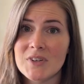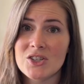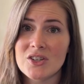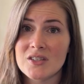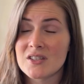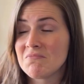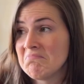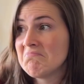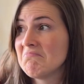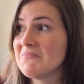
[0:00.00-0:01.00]
It just
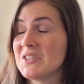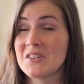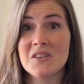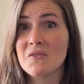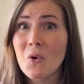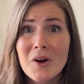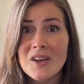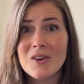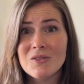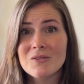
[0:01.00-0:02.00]
does it for
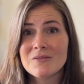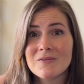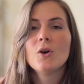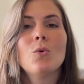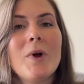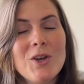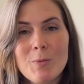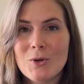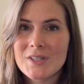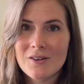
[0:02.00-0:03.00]
you. When you're
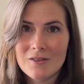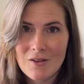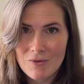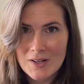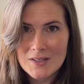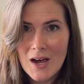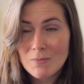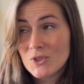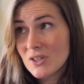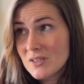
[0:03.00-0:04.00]
posting on the Threads
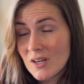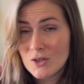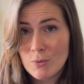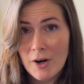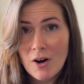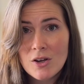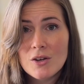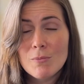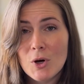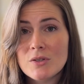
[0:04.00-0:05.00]
app, just like Twitter, you
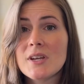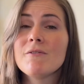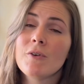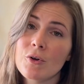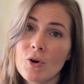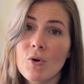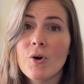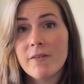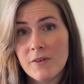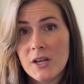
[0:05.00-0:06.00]
can post a photo
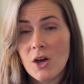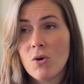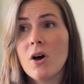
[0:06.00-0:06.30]
or a video